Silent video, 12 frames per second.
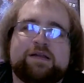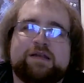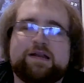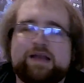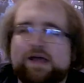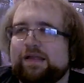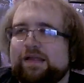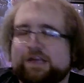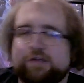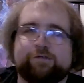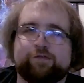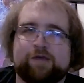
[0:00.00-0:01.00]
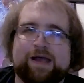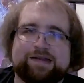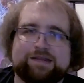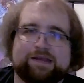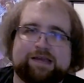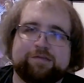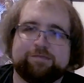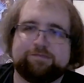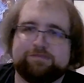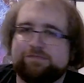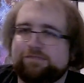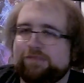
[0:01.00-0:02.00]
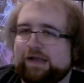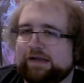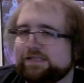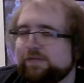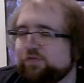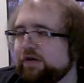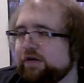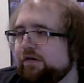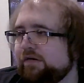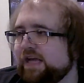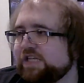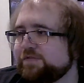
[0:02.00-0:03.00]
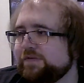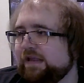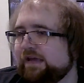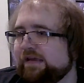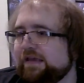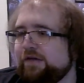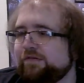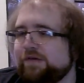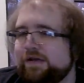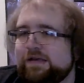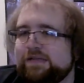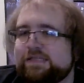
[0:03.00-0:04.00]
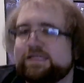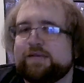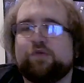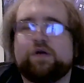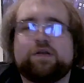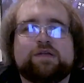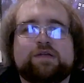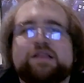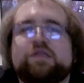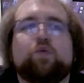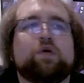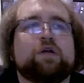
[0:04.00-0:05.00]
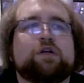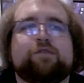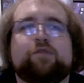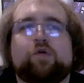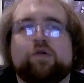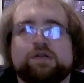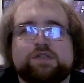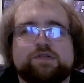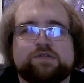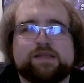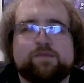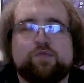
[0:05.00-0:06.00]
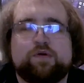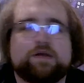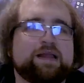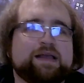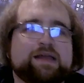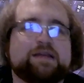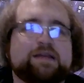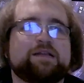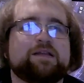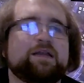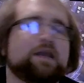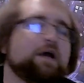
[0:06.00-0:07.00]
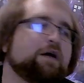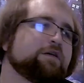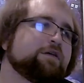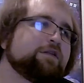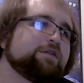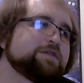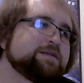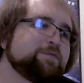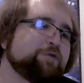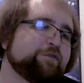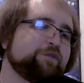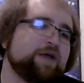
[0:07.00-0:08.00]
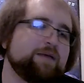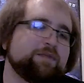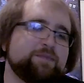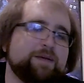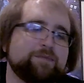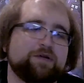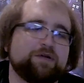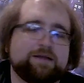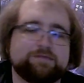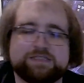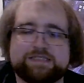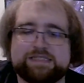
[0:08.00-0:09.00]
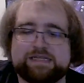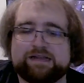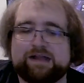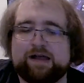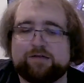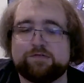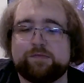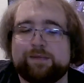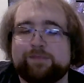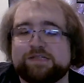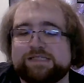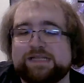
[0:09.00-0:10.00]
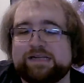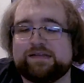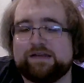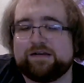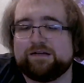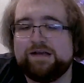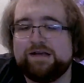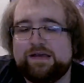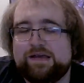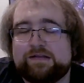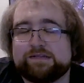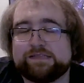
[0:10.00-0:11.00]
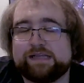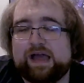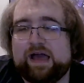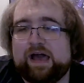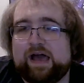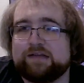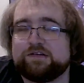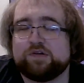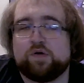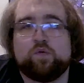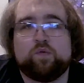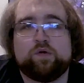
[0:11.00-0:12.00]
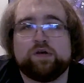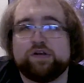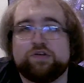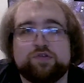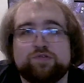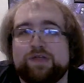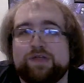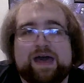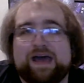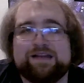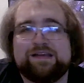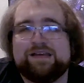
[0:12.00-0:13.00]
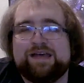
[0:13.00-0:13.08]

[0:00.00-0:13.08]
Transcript: not like your friend, like you're like someone your own age, but like, you know, someone in the workforce or someone like an uncle or someone or family member. And I'm just sitting, I remember sitting there and I was like, I don't want to do that.